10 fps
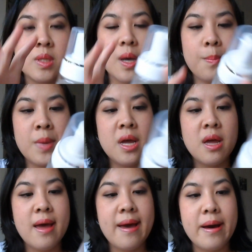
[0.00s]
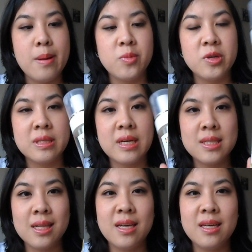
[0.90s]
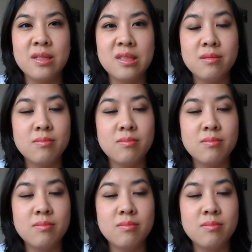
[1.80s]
foams up real nicely.